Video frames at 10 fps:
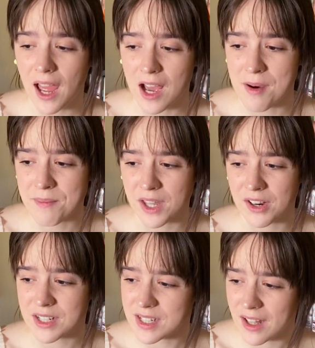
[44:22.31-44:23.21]

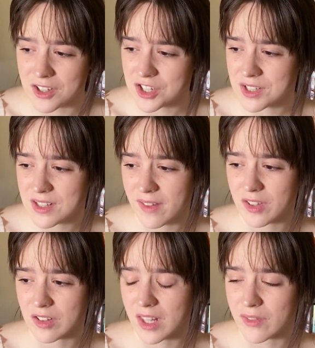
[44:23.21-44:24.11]
their intelligence
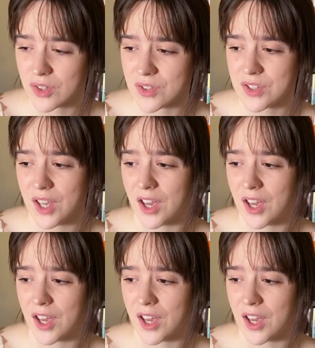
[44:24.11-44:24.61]
and their levels